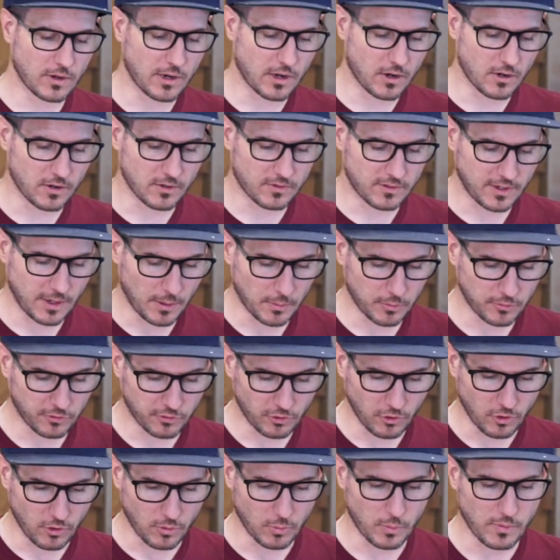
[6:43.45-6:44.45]
that on the table
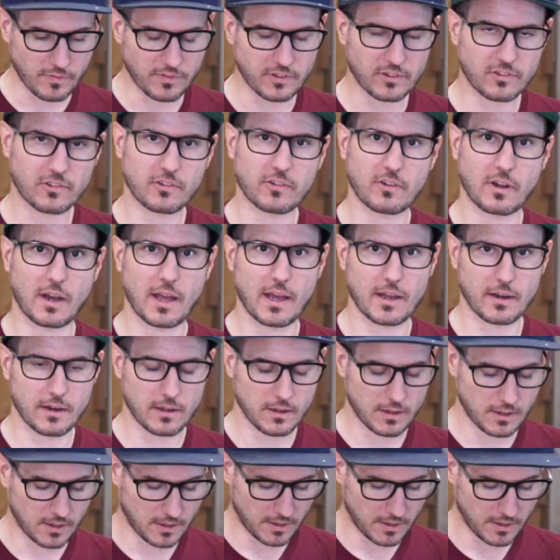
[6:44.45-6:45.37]
saw with a sled.